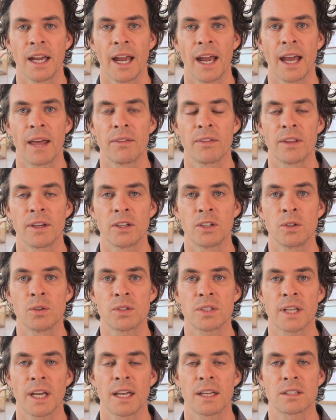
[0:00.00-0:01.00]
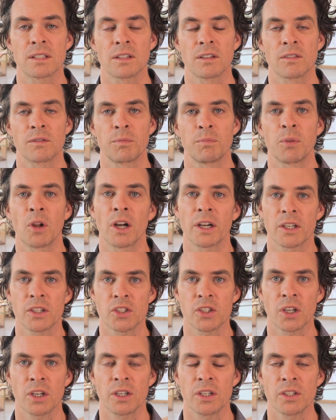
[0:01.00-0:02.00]
and the use case of
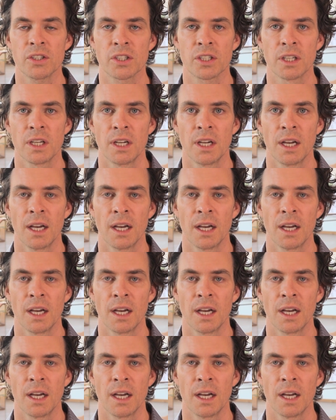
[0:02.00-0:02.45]
Plug&Charge.